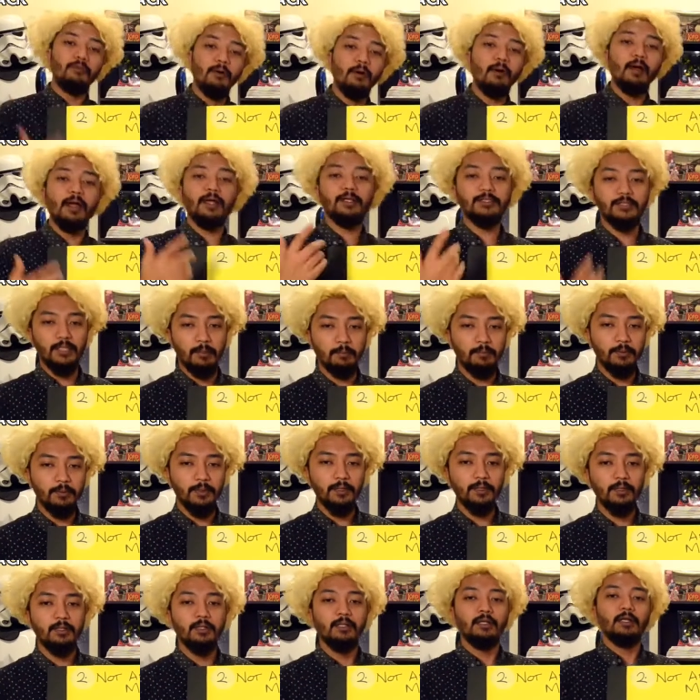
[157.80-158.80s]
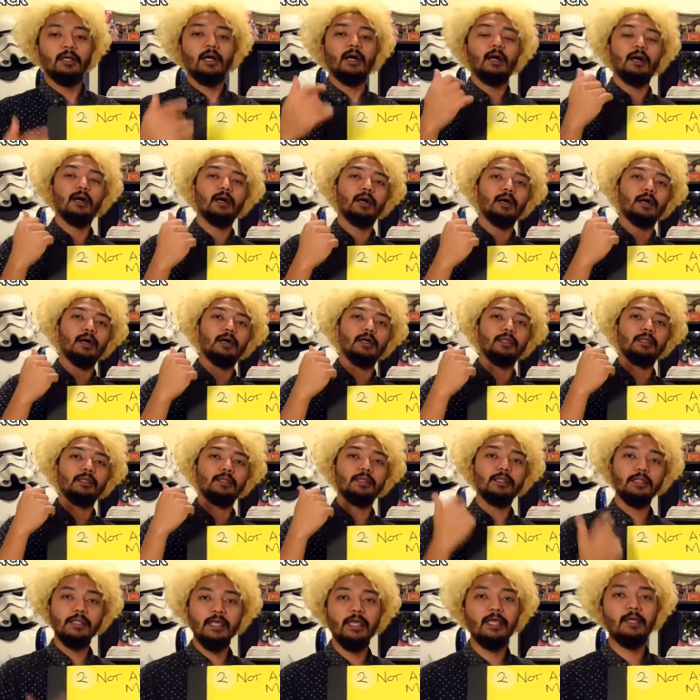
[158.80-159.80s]
For example,
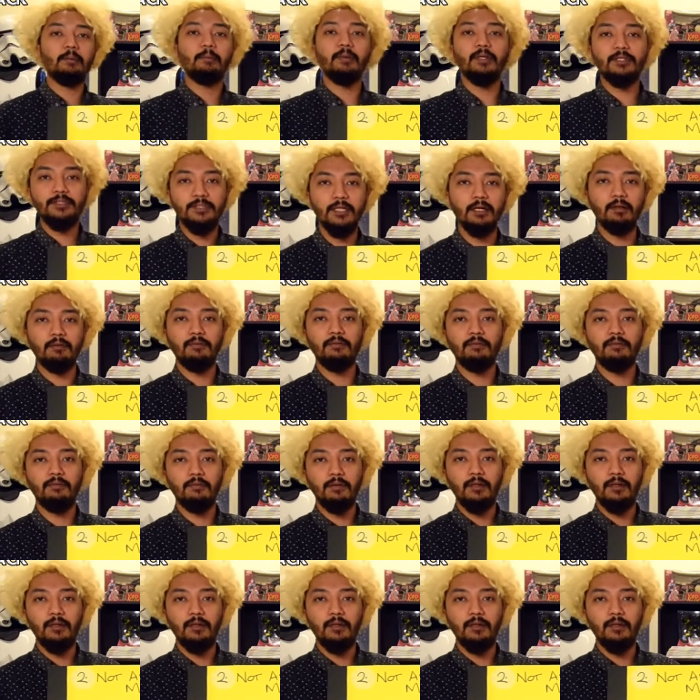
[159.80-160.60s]
the name itself,